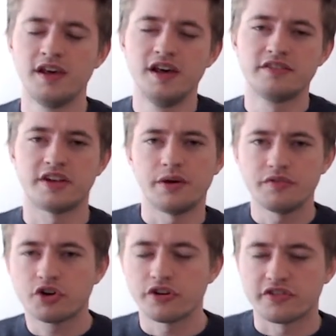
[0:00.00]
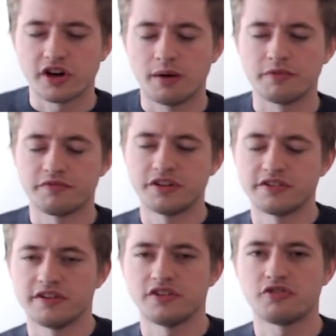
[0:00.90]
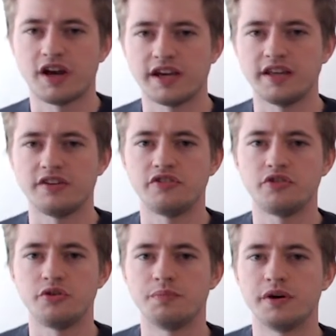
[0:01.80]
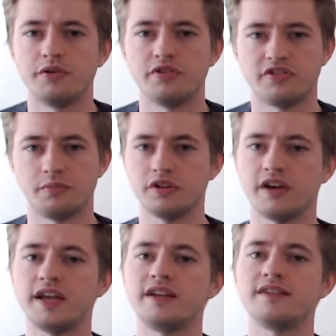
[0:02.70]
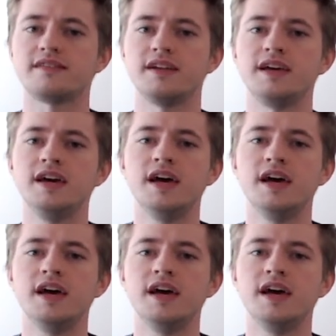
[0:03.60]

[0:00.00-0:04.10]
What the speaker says: So now we've got this Kalman filter that's tracking these two components simultaneously.